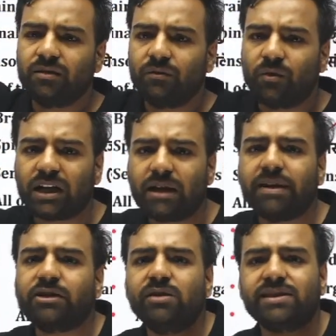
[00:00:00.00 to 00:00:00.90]
What I am
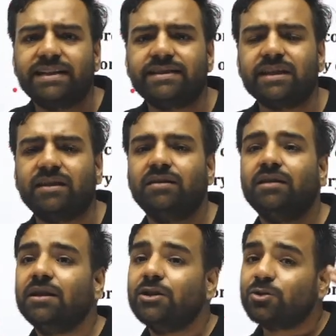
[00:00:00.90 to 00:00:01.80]
actually sensing?
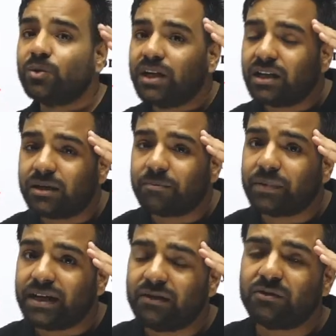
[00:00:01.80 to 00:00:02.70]
So here the brain